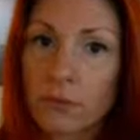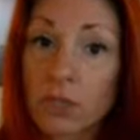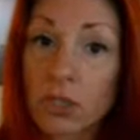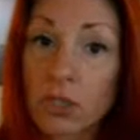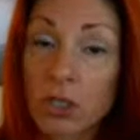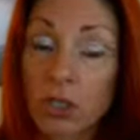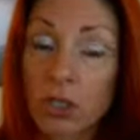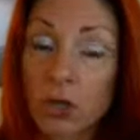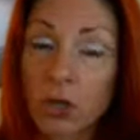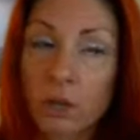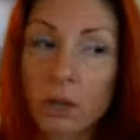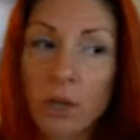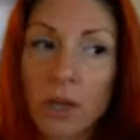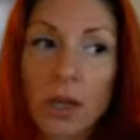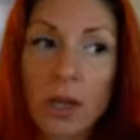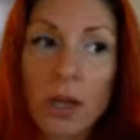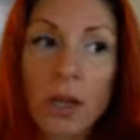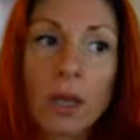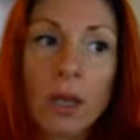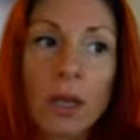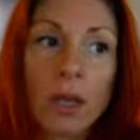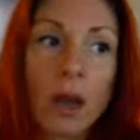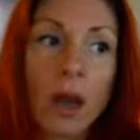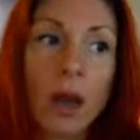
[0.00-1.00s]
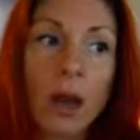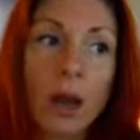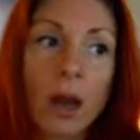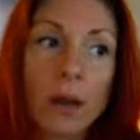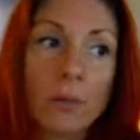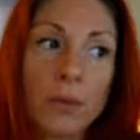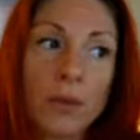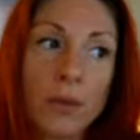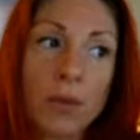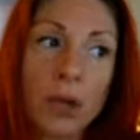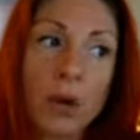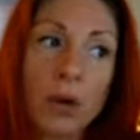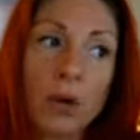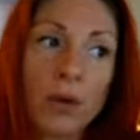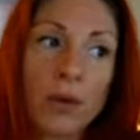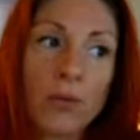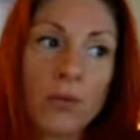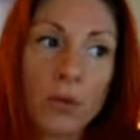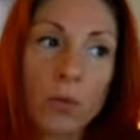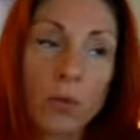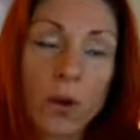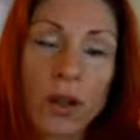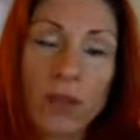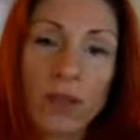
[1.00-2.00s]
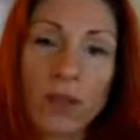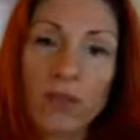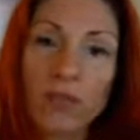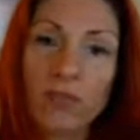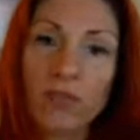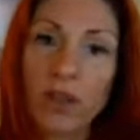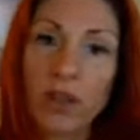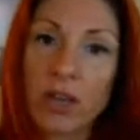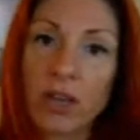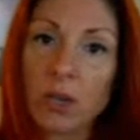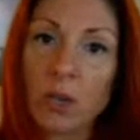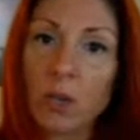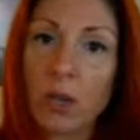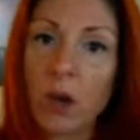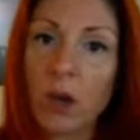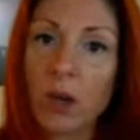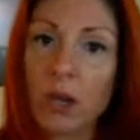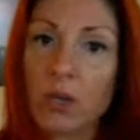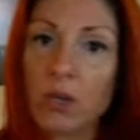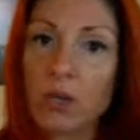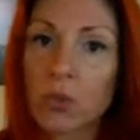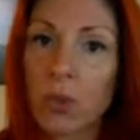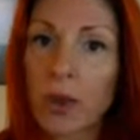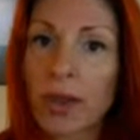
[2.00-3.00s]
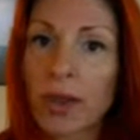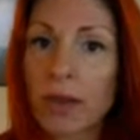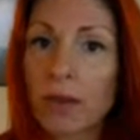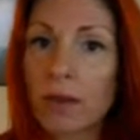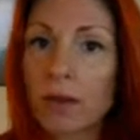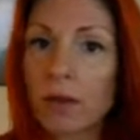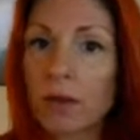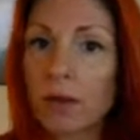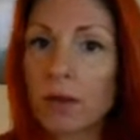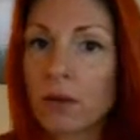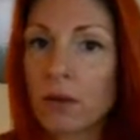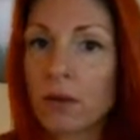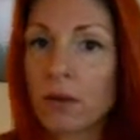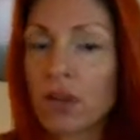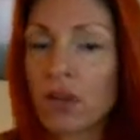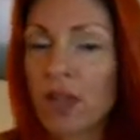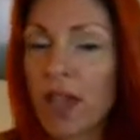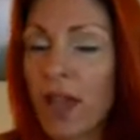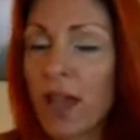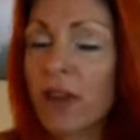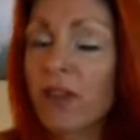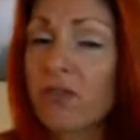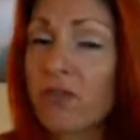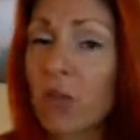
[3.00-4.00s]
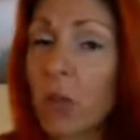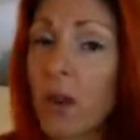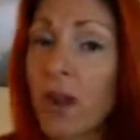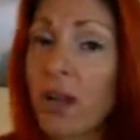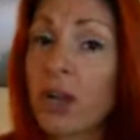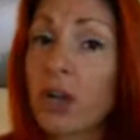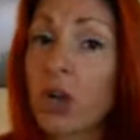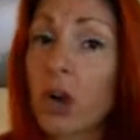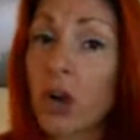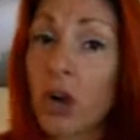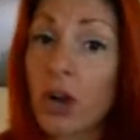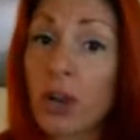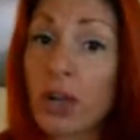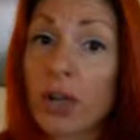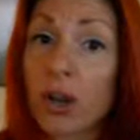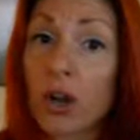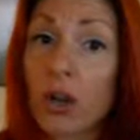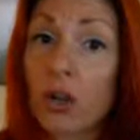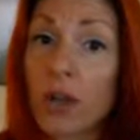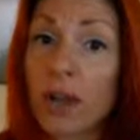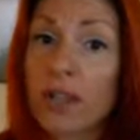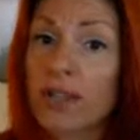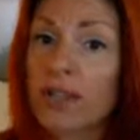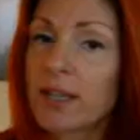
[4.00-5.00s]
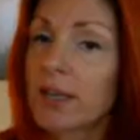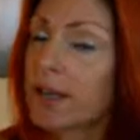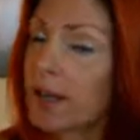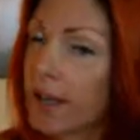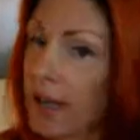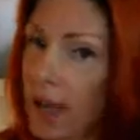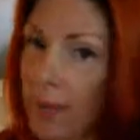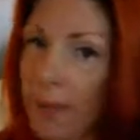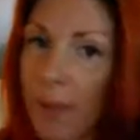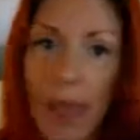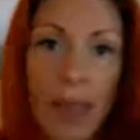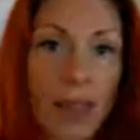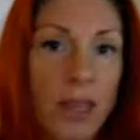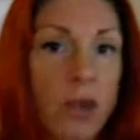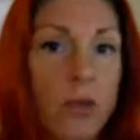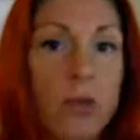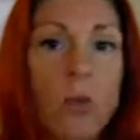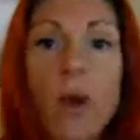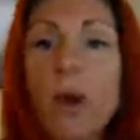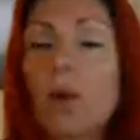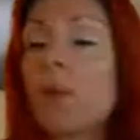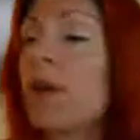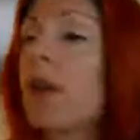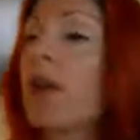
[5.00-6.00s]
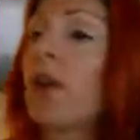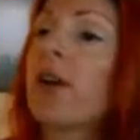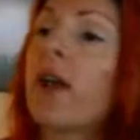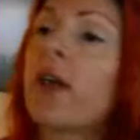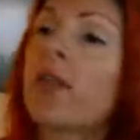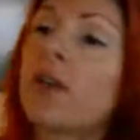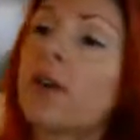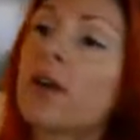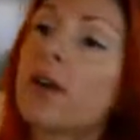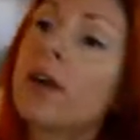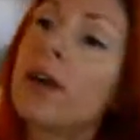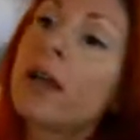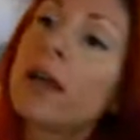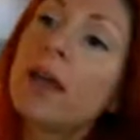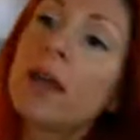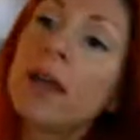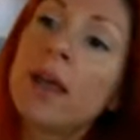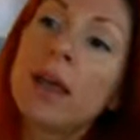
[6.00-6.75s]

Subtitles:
So, you know, if you want to get fit and you want to lose weight, you can't avoid cardio. It's going to come at you one way or another.